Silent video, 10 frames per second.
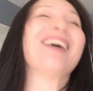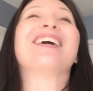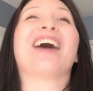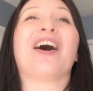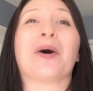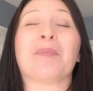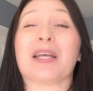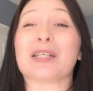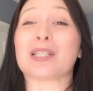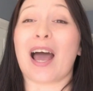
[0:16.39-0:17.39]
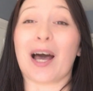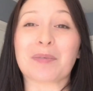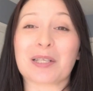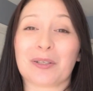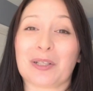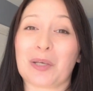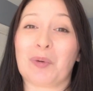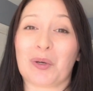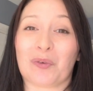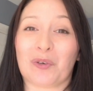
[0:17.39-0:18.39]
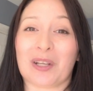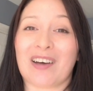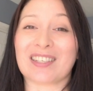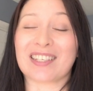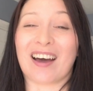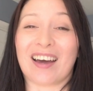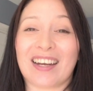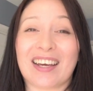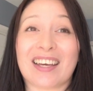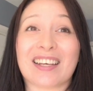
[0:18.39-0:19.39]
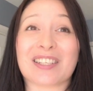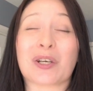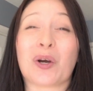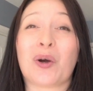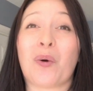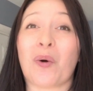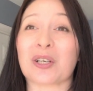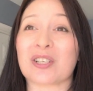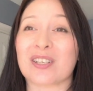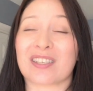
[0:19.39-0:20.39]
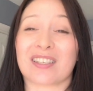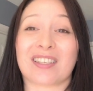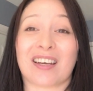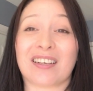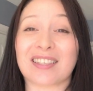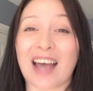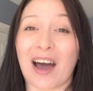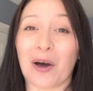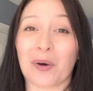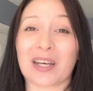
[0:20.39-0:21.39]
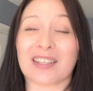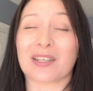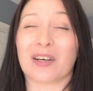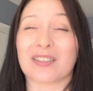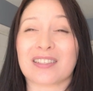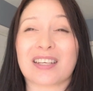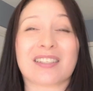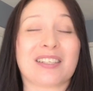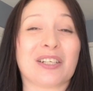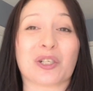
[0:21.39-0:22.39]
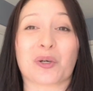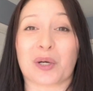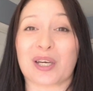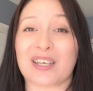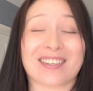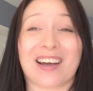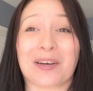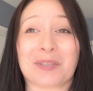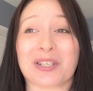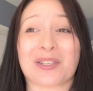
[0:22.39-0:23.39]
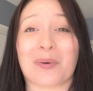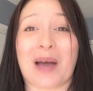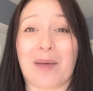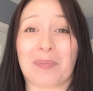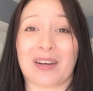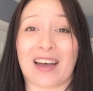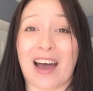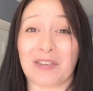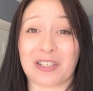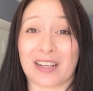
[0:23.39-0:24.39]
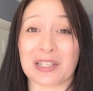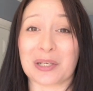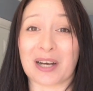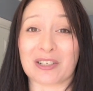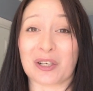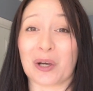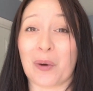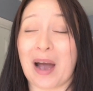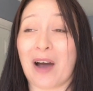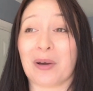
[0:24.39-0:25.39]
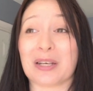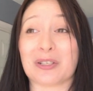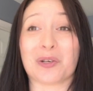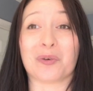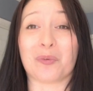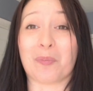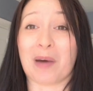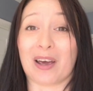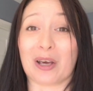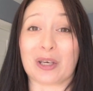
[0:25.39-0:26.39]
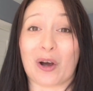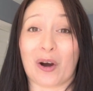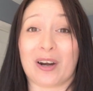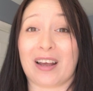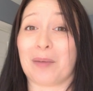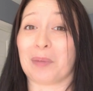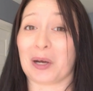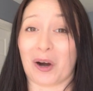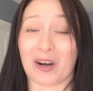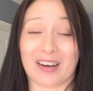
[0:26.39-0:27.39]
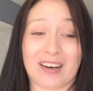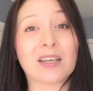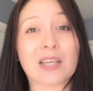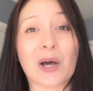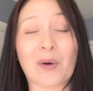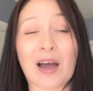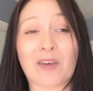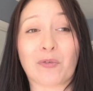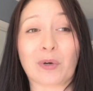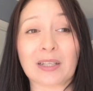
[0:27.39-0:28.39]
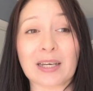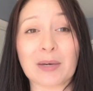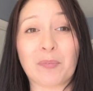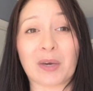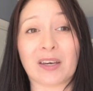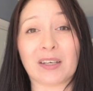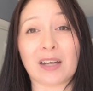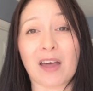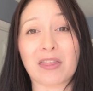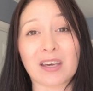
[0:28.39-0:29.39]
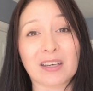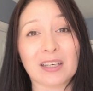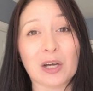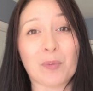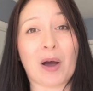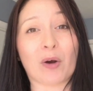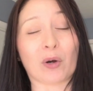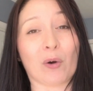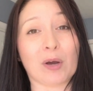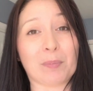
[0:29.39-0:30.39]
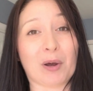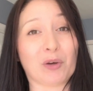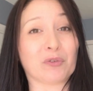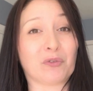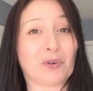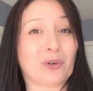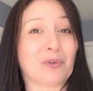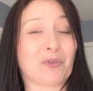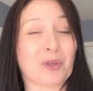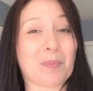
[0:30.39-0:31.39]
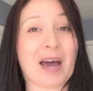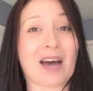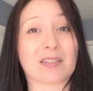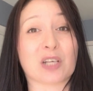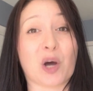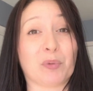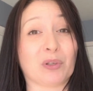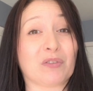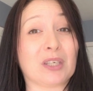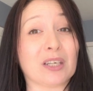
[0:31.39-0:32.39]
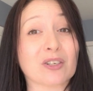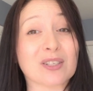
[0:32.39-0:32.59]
It is absolutely beautiful outside. It is gorgeous. The sun is out. It's 60 degrees. I'm just so happy to have a chance to actually go out into my yard and my garden. So I've really been thinking about growing my own food for the past couple of years,